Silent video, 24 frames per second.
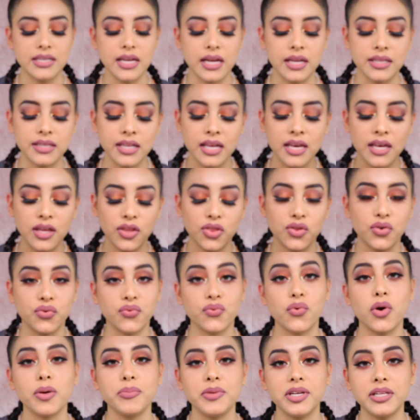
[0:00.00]
that the
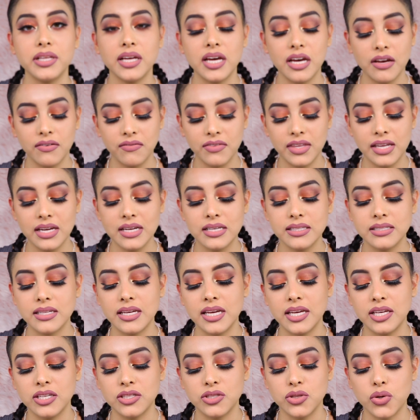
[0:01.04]
formula of this
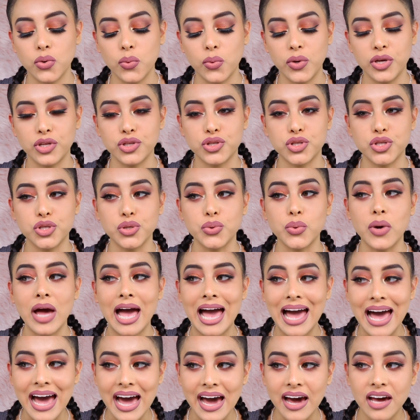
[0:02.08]
is going to
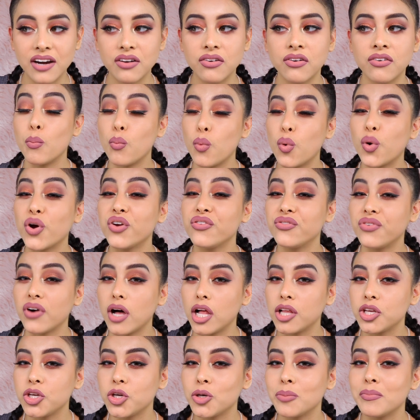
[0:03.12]
add more
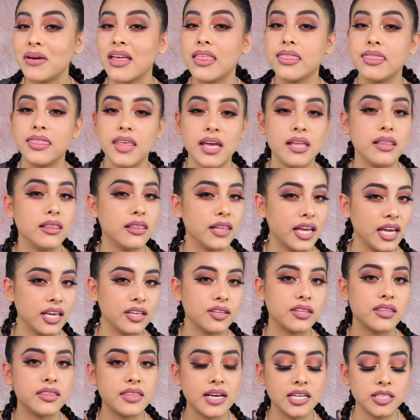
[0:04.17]
volume than
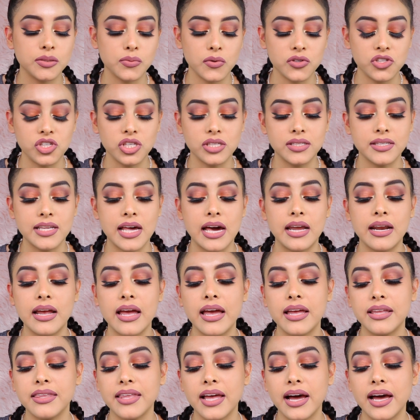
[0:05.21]
length. That's what she said,
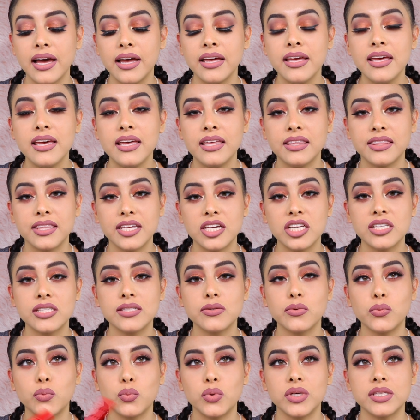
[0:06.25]
and that
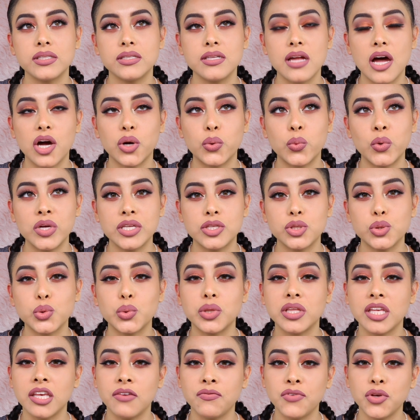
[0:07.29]
this was not going to
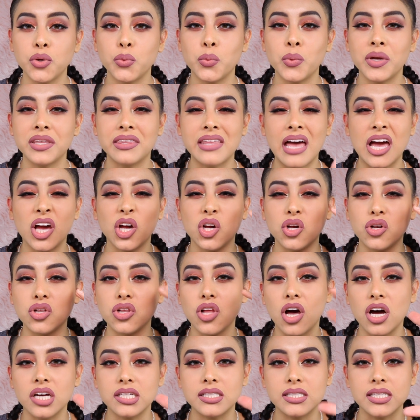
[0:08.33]
leave you with that
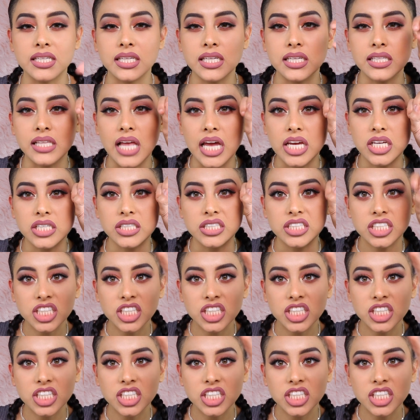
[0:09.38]
glossy like